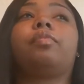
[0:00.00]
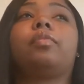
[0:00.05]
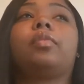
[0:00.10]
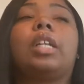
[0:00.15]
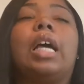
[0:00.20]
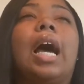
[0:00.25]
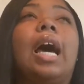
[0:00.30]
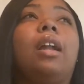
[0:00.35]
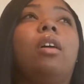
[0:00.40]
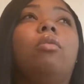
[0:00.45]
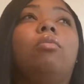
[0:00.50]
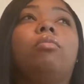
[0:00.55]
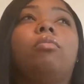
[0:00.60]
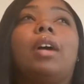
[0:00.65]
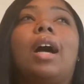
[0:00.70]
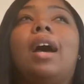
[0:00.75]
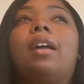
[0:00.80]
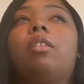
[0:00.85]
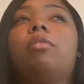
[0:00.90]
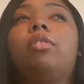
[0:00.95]
I
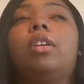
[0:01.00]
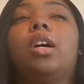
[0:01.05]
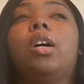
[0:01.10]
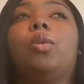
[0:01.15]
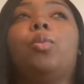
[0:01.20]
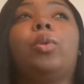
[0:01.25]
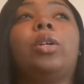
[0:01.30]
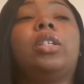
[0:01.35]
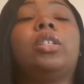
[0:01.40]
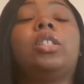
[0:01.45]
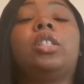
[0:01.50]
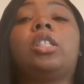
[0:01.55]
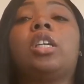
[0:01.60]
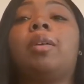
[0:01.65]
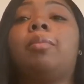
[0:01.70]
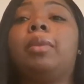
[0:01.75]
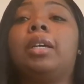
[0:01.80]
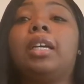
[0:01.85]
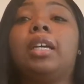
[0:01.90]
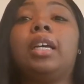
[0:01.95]
don't, I don't know.
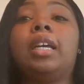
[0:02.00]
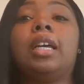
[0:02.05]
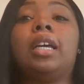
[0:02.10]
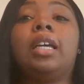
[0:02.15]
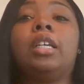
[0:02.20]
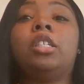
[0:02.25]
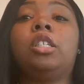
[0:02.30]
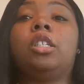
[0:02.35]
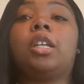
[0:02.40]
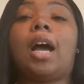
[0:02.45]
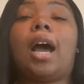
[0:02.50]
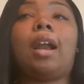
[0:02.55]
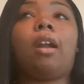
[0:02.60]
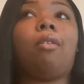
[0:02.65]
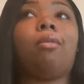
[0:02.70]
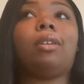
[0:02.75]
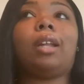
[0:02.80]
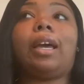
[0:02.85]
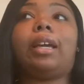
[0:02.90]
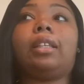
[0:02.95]
To me, it just, I
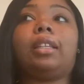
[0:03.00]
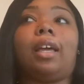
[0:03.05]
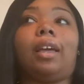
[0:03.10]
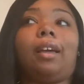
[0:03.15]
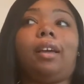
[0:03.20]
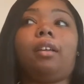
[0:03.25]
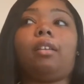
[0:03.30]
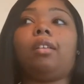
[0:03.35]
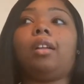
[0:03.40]
don't like that.